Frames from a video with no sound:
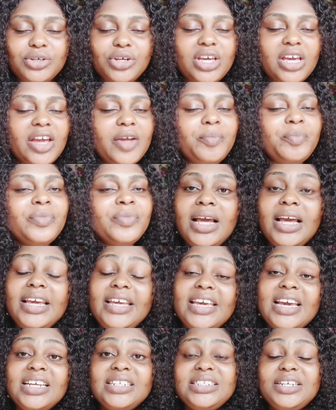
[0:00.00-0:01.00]
Okay,
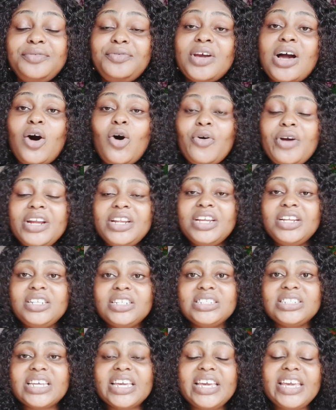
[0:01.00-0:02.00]
yes, if you're already in
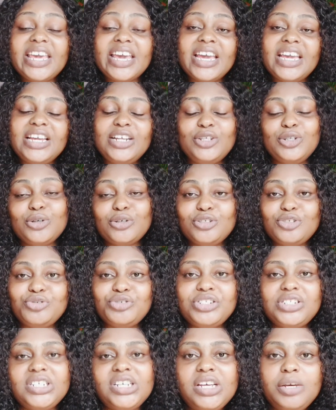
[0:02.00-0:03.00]
the skincare
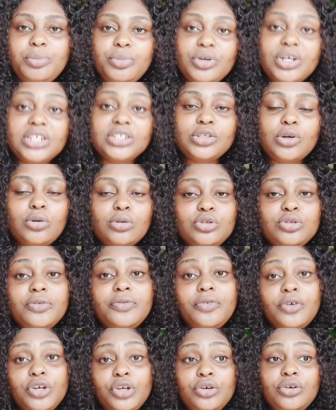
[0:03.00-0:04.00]
industry, the ebook is also
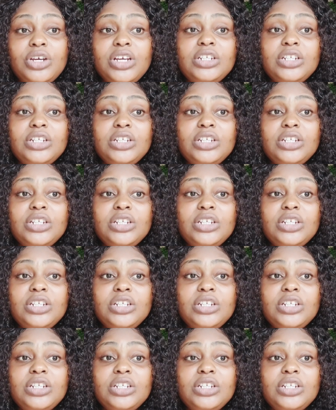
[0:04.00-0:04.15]
for you.